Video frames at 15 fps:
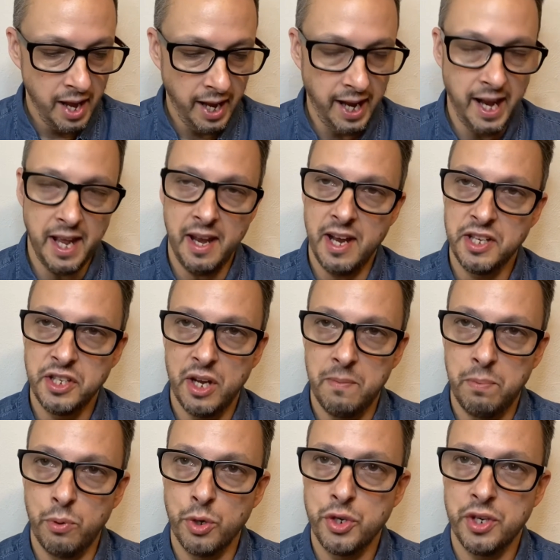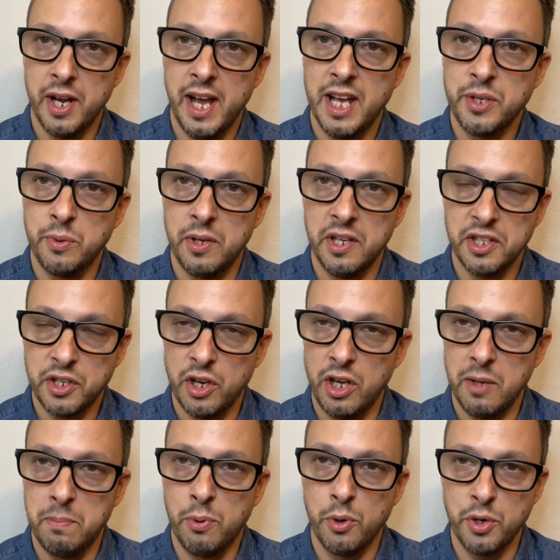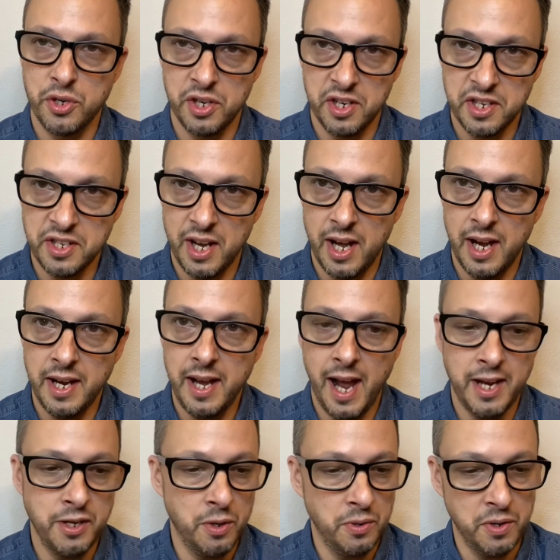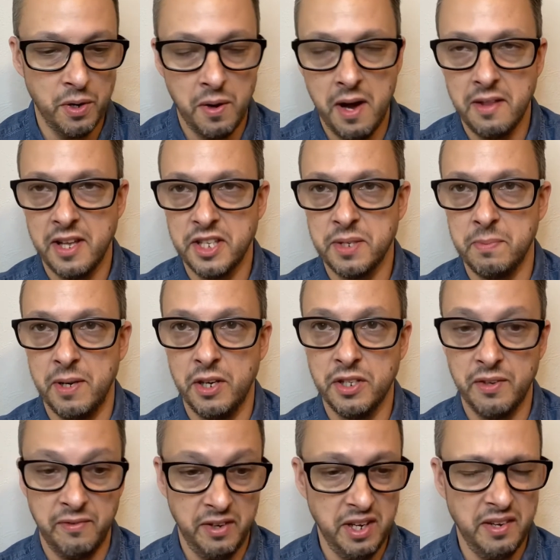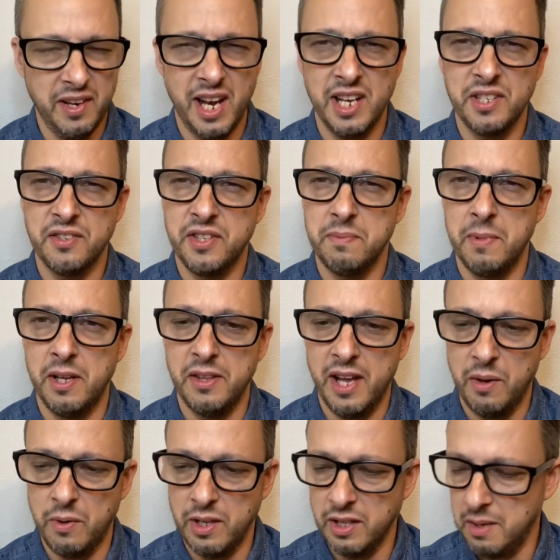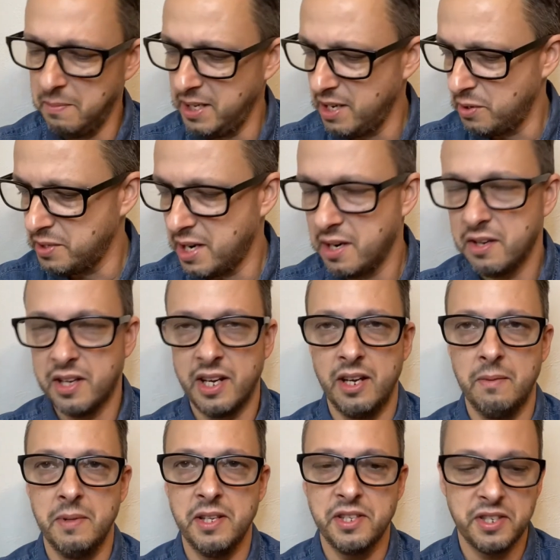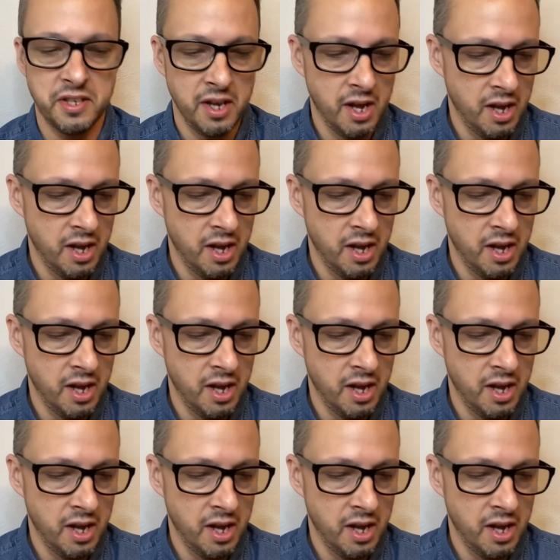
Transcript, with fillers: and I saw Porsche has one that's called Porsche Design. I don't know how that smells. If any of you guys have smelled that one, let me know in the comments.